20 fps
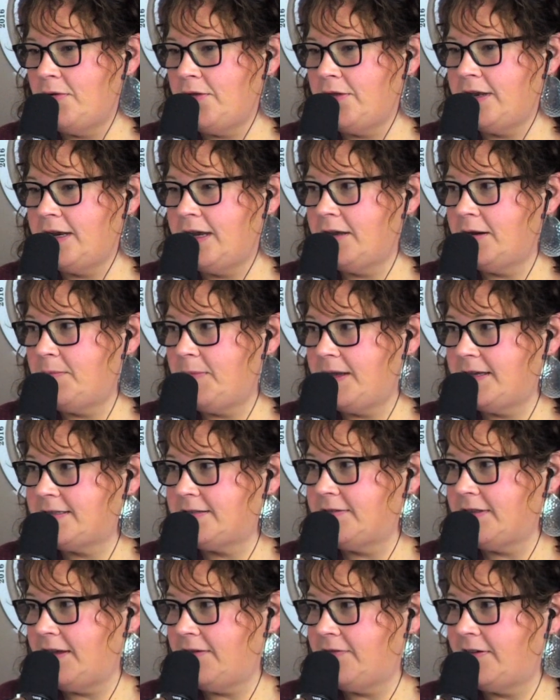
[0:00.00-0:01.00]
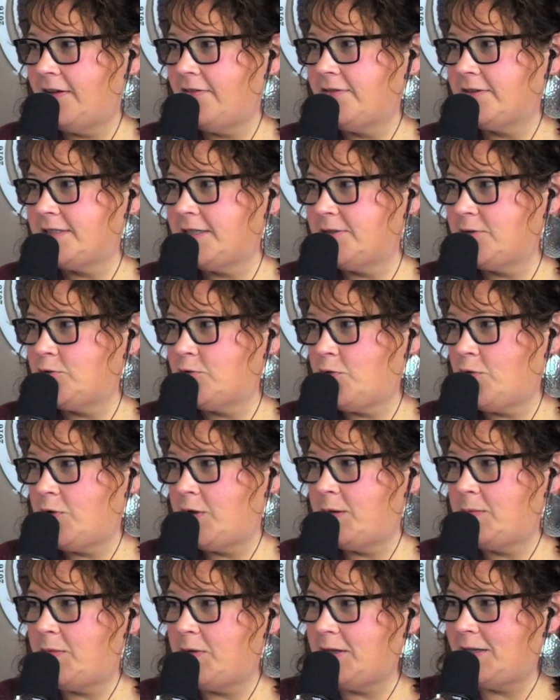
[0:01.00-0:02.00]
pulling out a piece of leftover
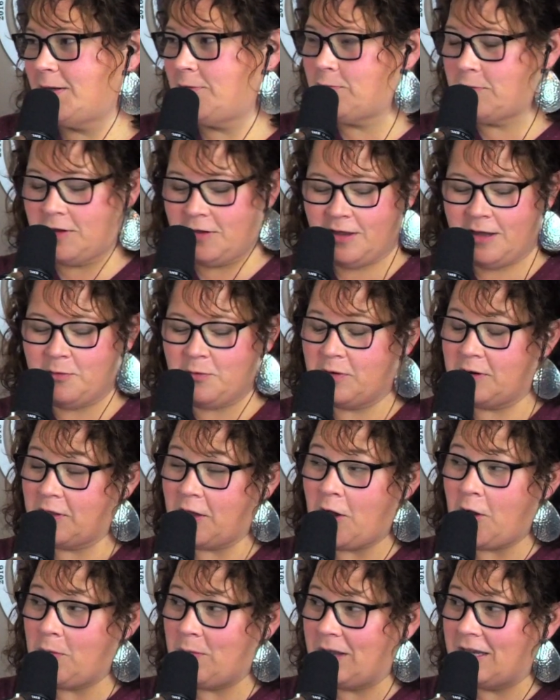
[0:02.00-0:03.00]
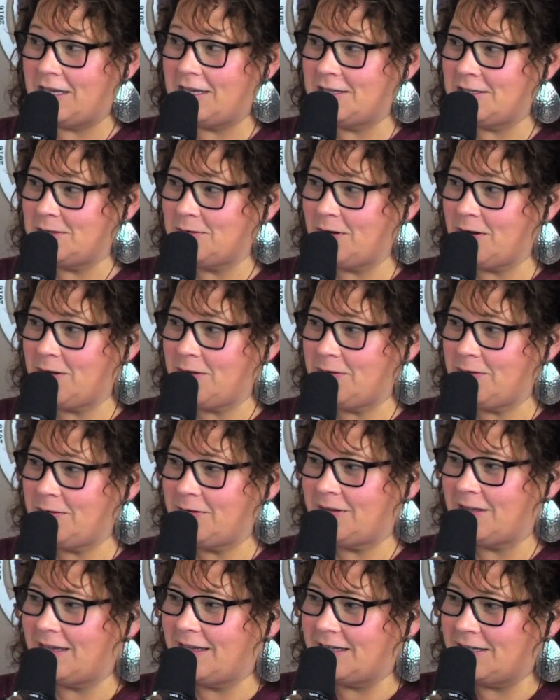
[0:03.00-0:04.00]
tenderloin, putting it with like one of the homemade yeast
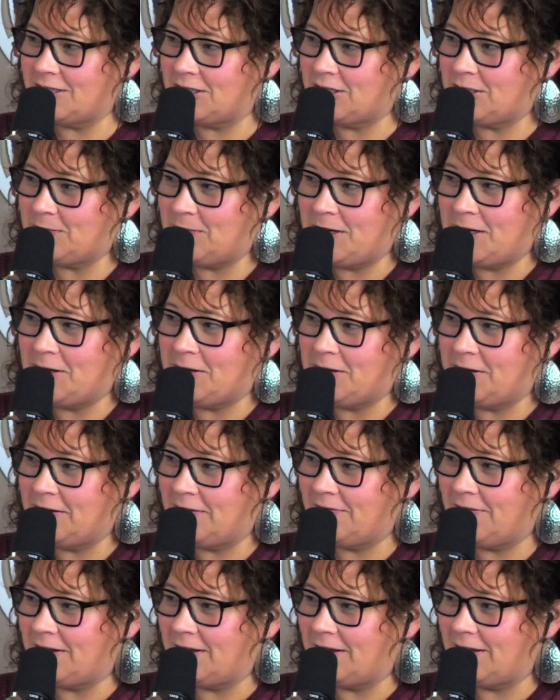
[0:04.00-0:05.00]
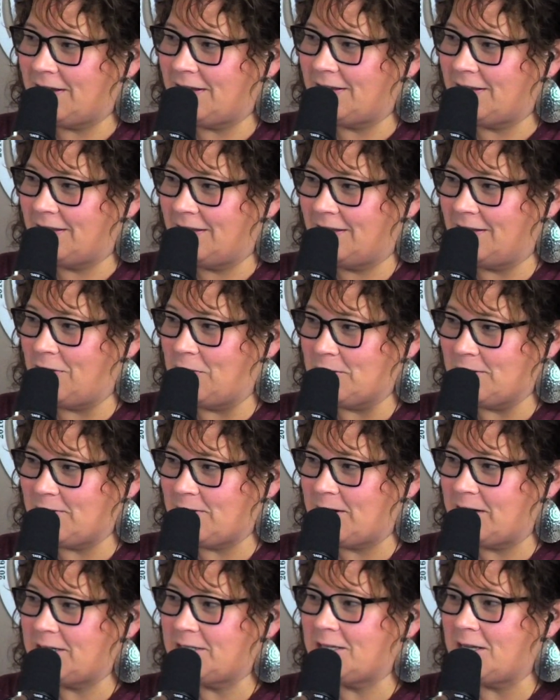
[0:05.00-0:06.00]
rolls yeah. and a smear of uh,
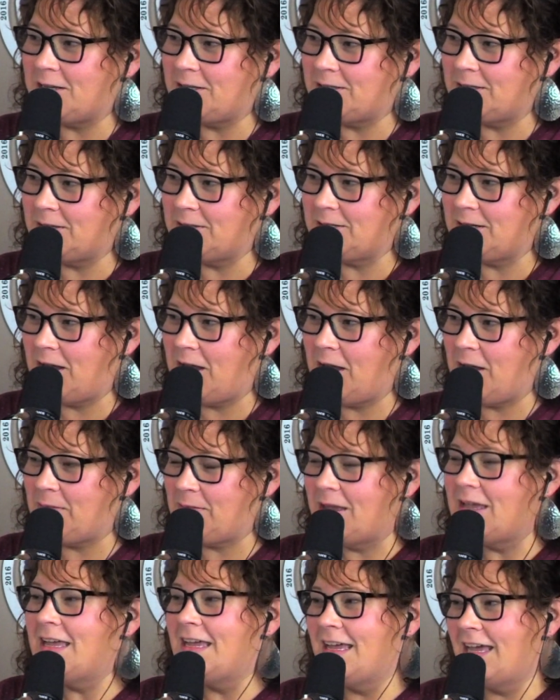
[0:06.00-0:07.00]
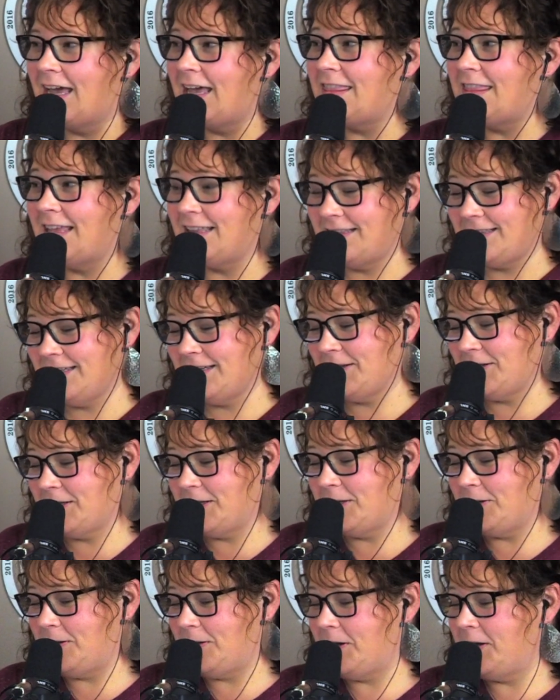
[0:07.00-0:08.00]
horseradish sauce on top. And that's a
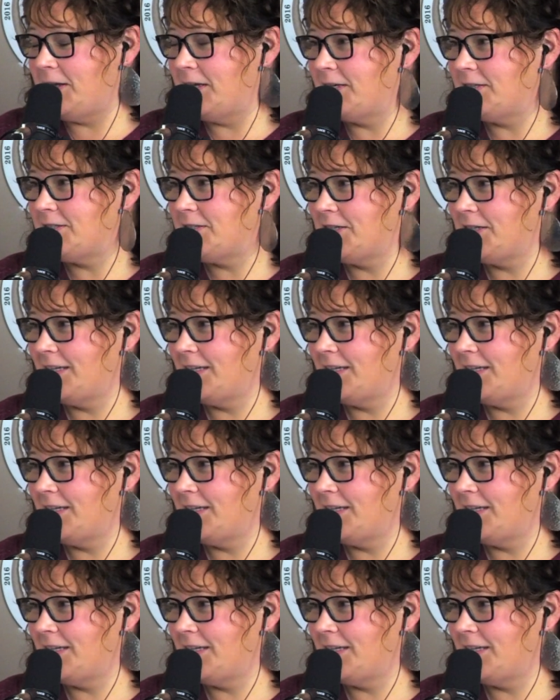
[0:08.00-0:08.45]
good little lunch.